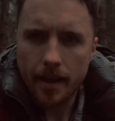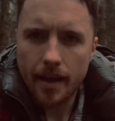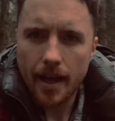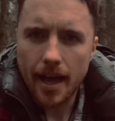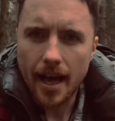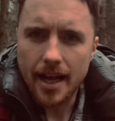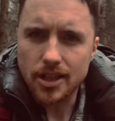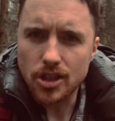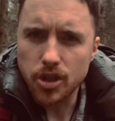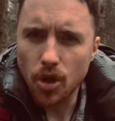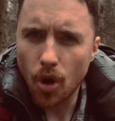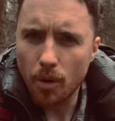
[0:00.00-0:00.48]

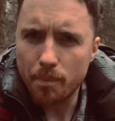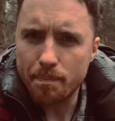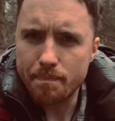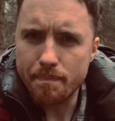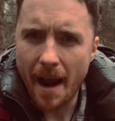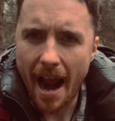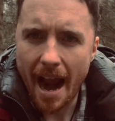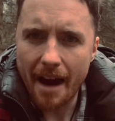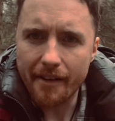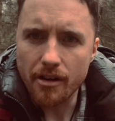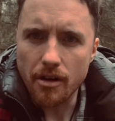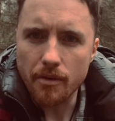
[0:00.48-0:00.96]
As Lord
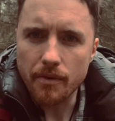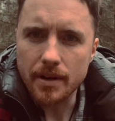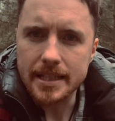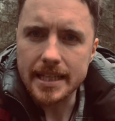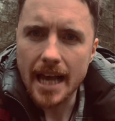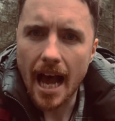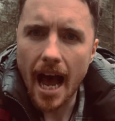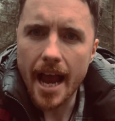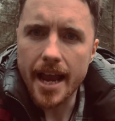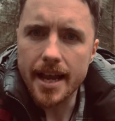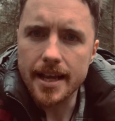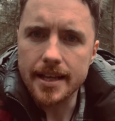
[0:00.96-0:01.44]
Baron
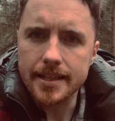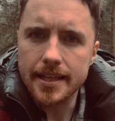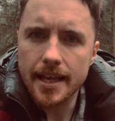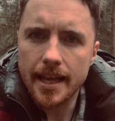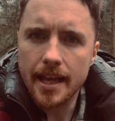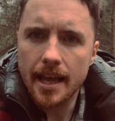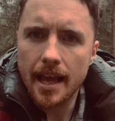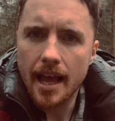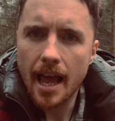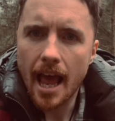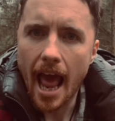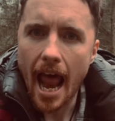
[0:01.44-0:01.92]
retired,
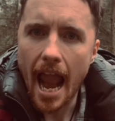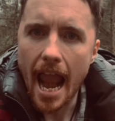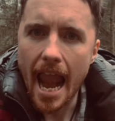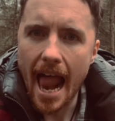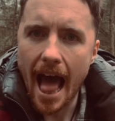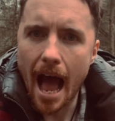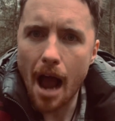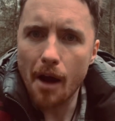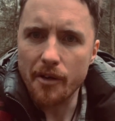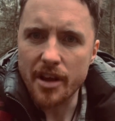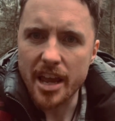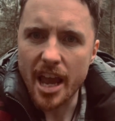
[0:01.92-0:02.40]

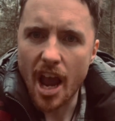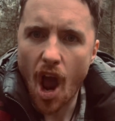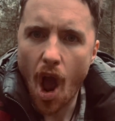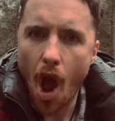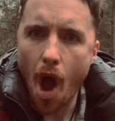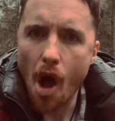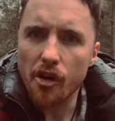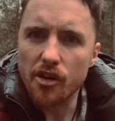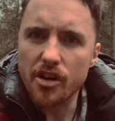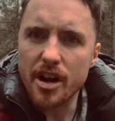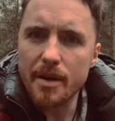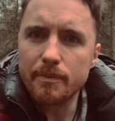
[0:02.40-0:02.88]
Lowry
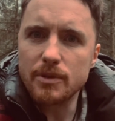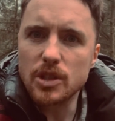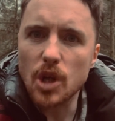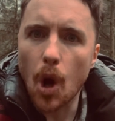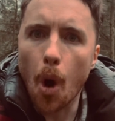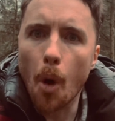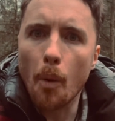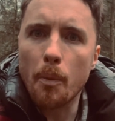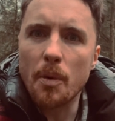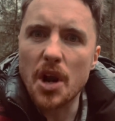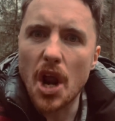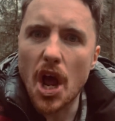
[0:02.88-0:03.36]
ripped
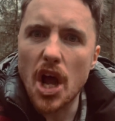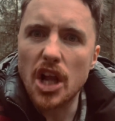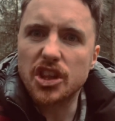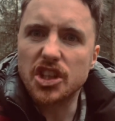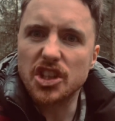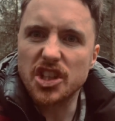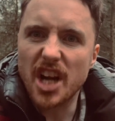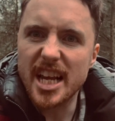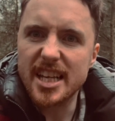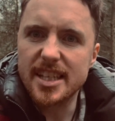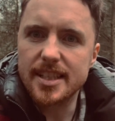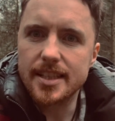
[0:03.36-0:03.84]
open her
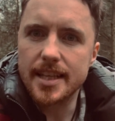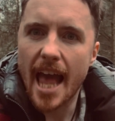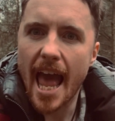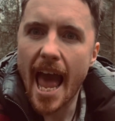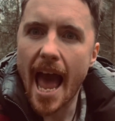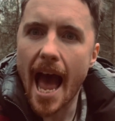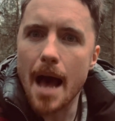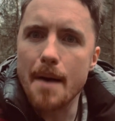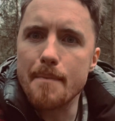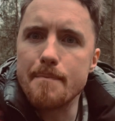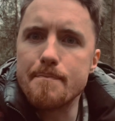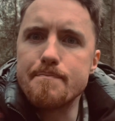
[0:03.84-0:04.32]
dress
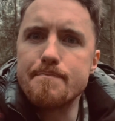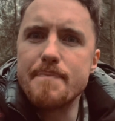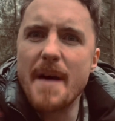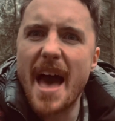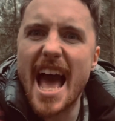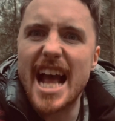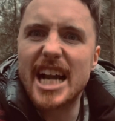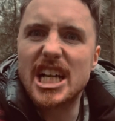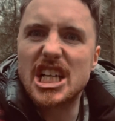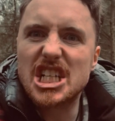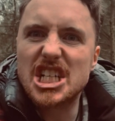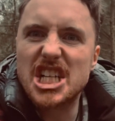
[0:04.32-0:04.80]
and
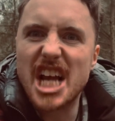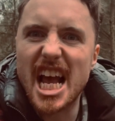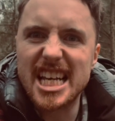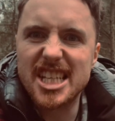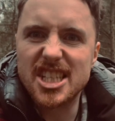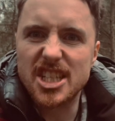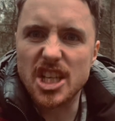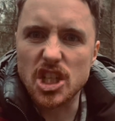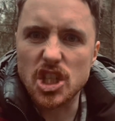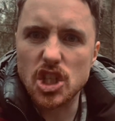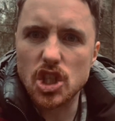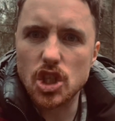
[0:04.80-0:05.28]

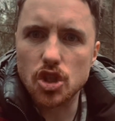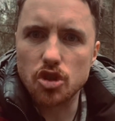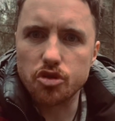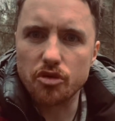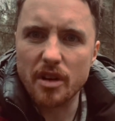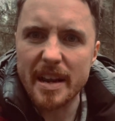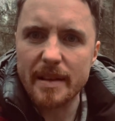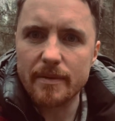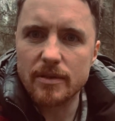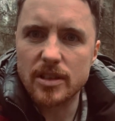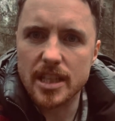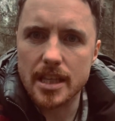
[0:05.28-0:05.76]
bare-chested
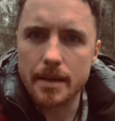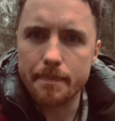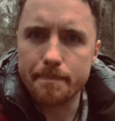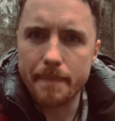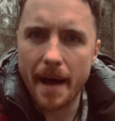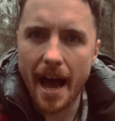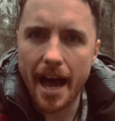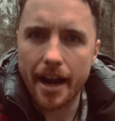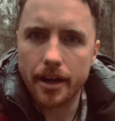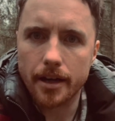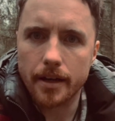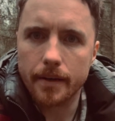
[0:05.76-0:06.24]
screamed to the
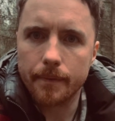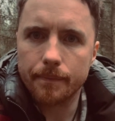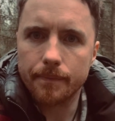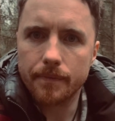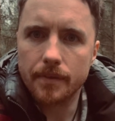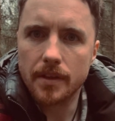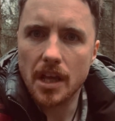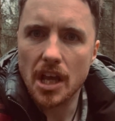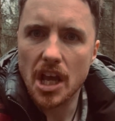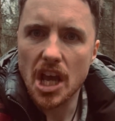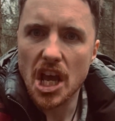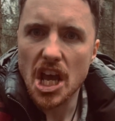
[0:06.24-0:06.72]
Baron,
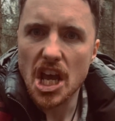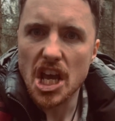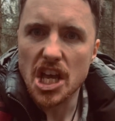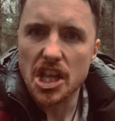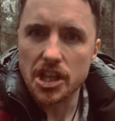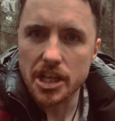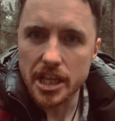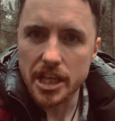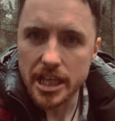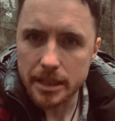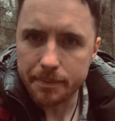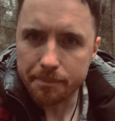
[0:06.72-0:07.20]

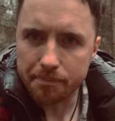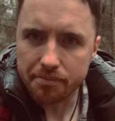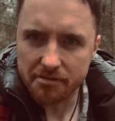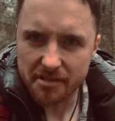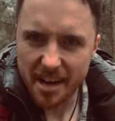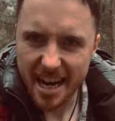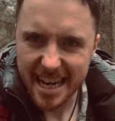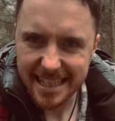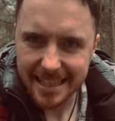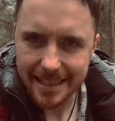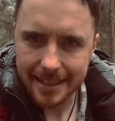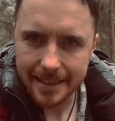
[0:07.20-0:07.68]
"These
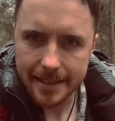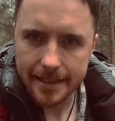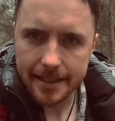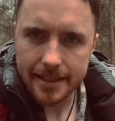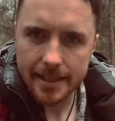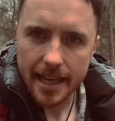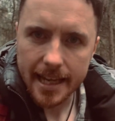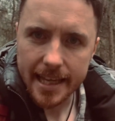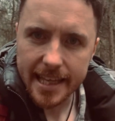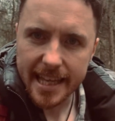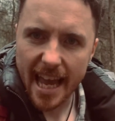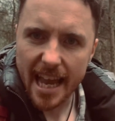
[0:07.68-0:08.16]
breasts
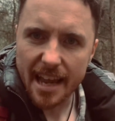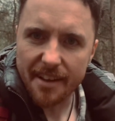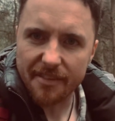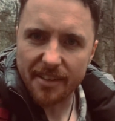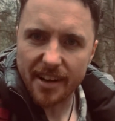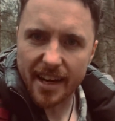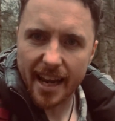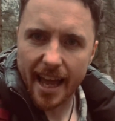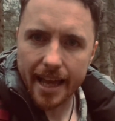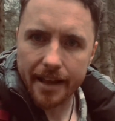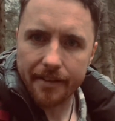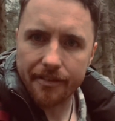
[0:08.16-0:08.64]
gave
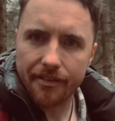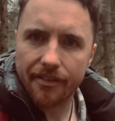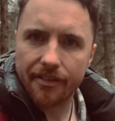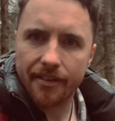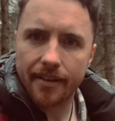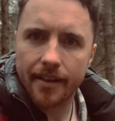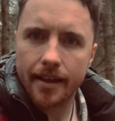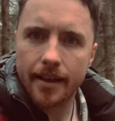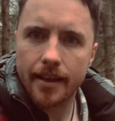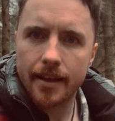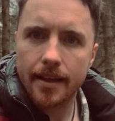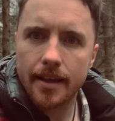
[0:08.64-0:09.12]
life,
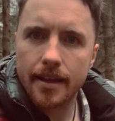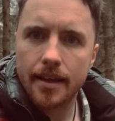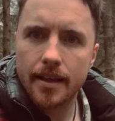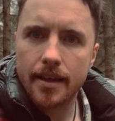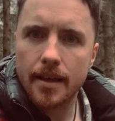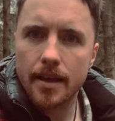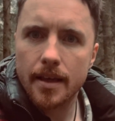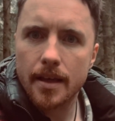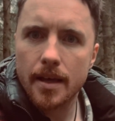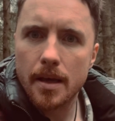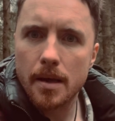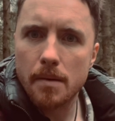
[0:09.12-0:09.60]

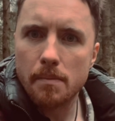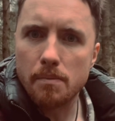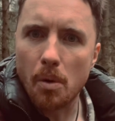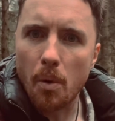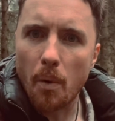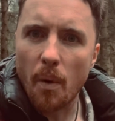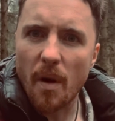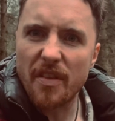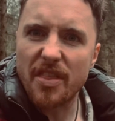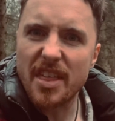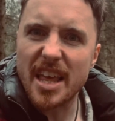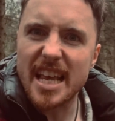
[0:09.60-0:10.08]
but
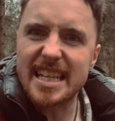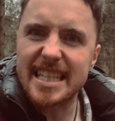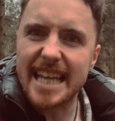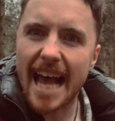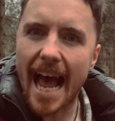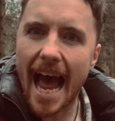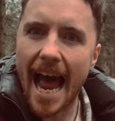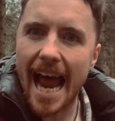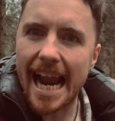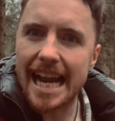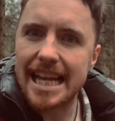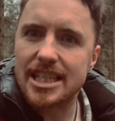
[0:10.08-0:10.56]
with these
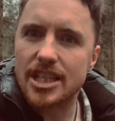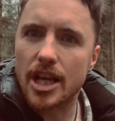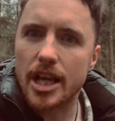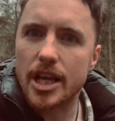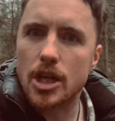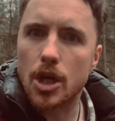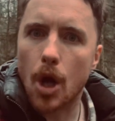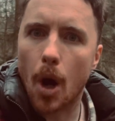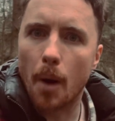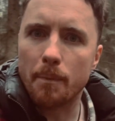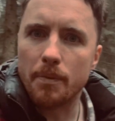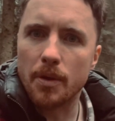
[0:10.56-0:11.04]
hands I
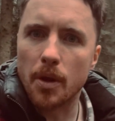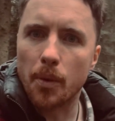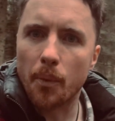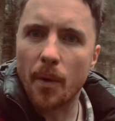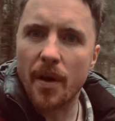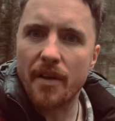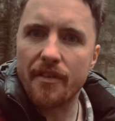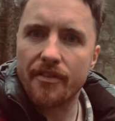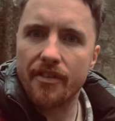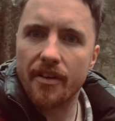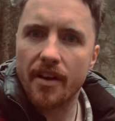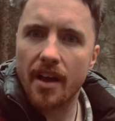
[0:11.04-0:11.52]
cupped them
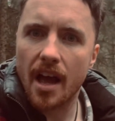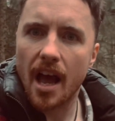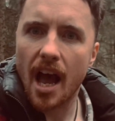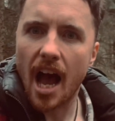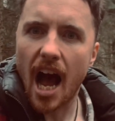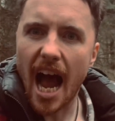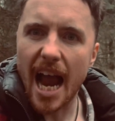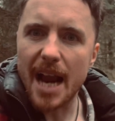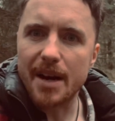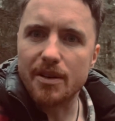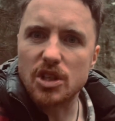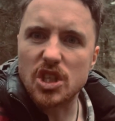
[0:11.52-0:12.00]
with,
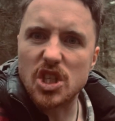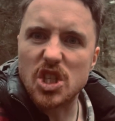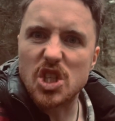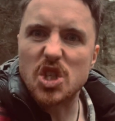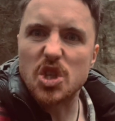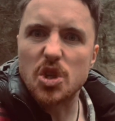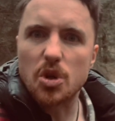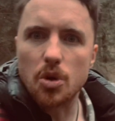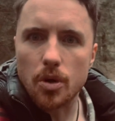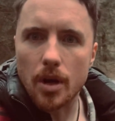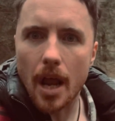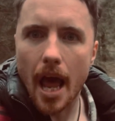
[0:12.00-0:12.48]
I will
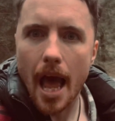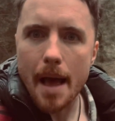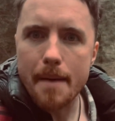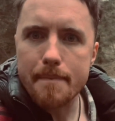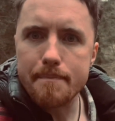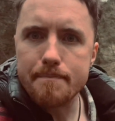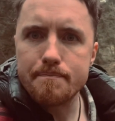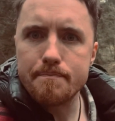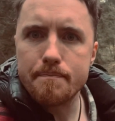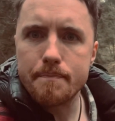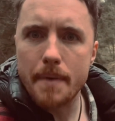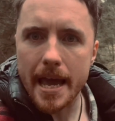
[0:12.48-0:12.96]
soon
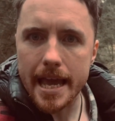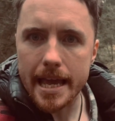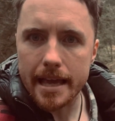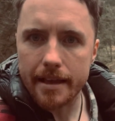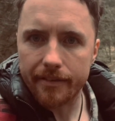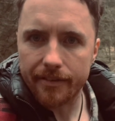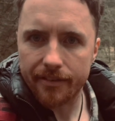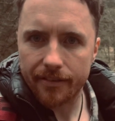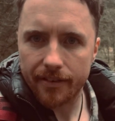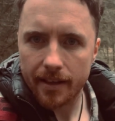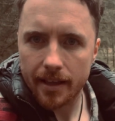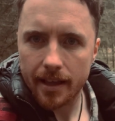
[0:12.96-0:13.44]
bathe
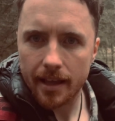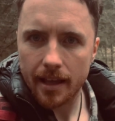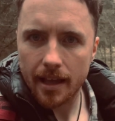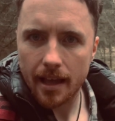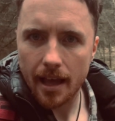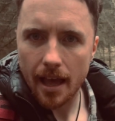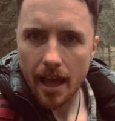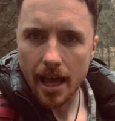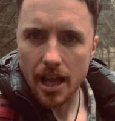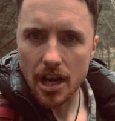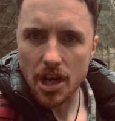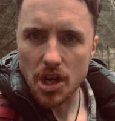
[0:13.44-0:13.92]

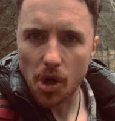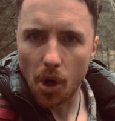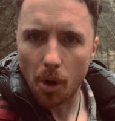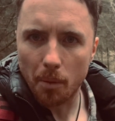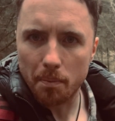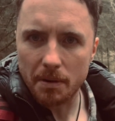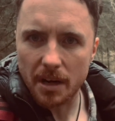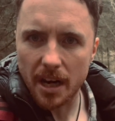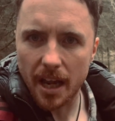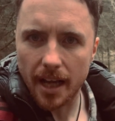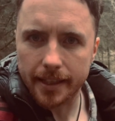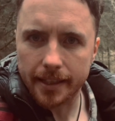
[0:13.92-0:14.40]
in your
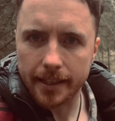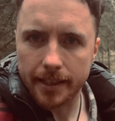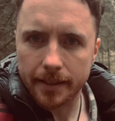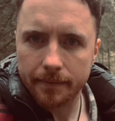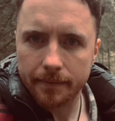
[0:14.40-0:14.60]
blood."